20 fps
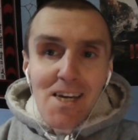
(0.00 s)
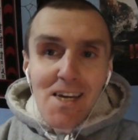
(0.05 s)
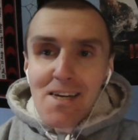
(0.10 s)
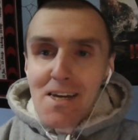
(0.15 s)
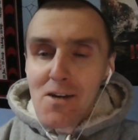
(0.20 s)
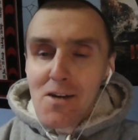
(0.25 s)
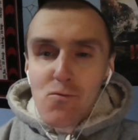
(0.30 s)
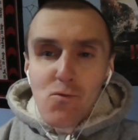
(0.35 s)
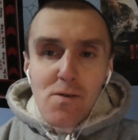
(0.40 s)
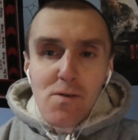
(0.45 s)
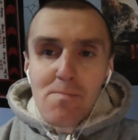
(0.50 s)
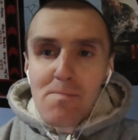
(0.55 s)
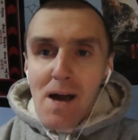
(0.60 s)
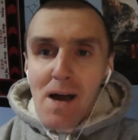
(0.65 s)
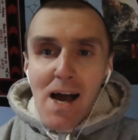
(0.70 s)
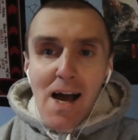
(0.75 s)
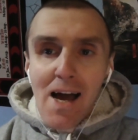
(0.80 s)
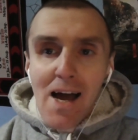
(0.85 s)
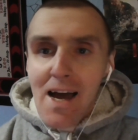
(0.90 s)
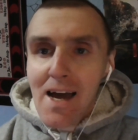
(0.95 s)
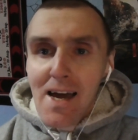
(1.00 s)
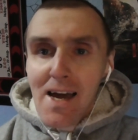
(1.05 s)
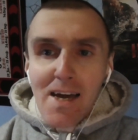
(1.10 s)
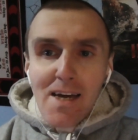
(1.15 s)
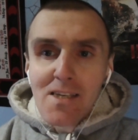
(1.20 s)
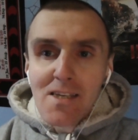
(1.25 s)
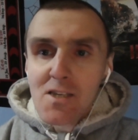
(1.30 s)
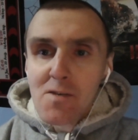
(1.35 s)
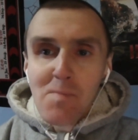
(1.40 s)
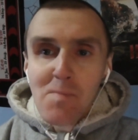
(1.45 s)
and it
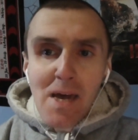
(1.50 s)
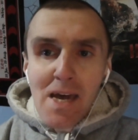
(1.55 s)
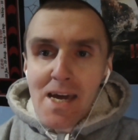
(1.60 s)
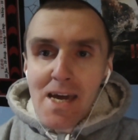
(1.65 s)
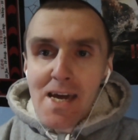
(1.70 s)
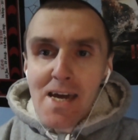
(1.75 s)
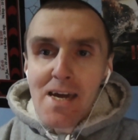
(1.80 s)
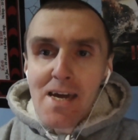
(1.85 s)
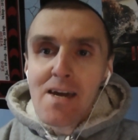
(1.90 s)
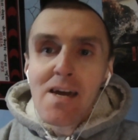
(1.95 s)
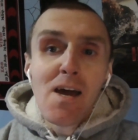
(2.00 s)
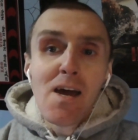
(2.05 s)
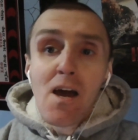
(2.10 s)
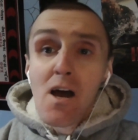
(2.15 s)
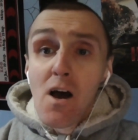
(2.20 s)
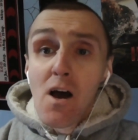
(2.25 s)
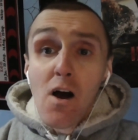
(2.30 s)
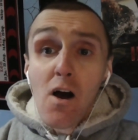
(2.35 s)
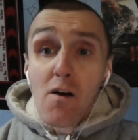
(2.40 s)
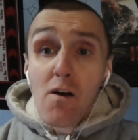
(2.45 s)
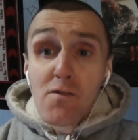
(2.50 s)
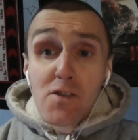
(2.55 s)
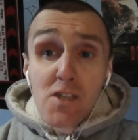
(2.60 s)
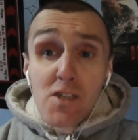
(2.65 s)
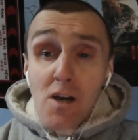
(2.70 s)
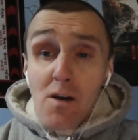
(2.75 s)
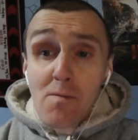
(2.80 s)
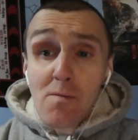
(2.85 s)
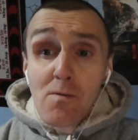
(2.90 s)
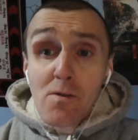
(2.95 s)
reminds me of
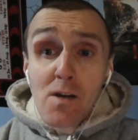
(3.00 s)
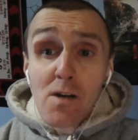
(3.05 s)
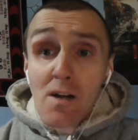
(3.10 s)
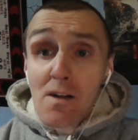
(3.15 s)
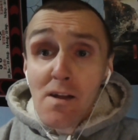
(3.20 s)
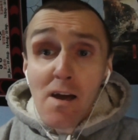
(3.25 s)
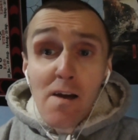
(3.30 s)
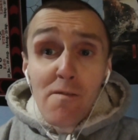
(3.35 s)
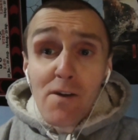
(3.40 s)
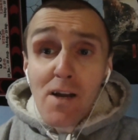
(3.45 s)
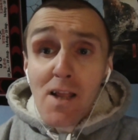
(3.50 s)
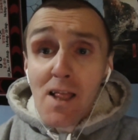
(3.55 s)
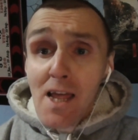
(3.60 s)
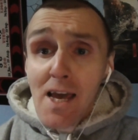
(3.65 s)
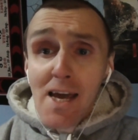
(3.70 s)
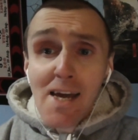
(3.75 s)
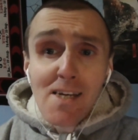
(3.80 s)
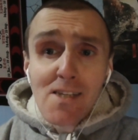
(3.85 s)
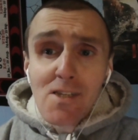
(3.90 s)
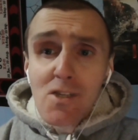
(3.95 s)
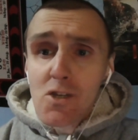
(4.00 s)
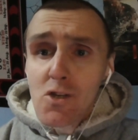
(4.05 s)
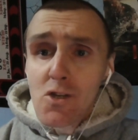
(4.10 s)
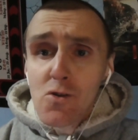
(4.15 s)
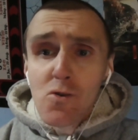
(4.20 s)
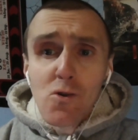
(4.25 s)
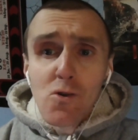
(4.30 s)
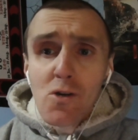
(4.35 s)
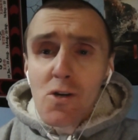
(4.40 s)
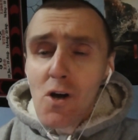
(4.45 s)
someone that'll never let
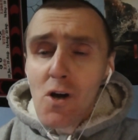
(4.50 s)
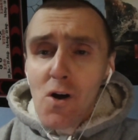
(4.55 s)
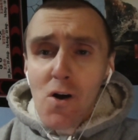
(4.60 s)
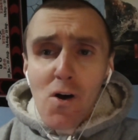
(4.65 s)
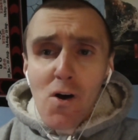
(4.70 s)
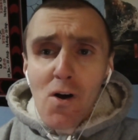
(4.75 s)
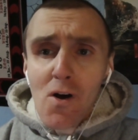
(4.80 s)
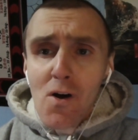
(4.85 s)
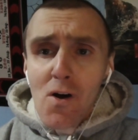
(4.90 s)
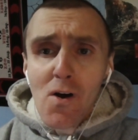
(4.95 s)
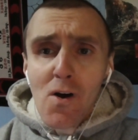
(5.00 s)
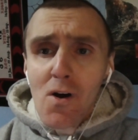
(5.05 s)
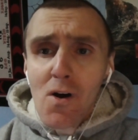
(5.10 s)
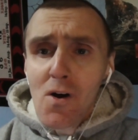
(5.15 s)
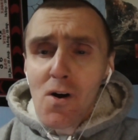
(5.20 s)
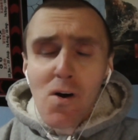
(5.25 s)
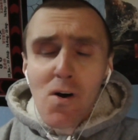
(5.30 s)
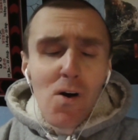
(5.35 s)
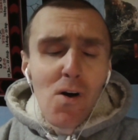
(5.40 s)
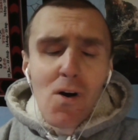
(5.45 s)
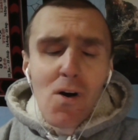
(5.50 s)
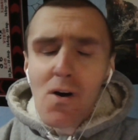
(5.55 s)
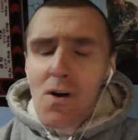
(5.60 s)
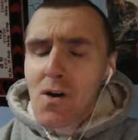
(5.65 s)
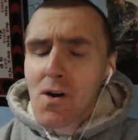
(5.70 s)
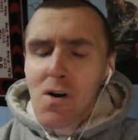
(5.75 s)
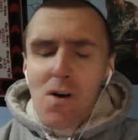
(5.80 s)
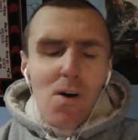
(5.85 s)
you go.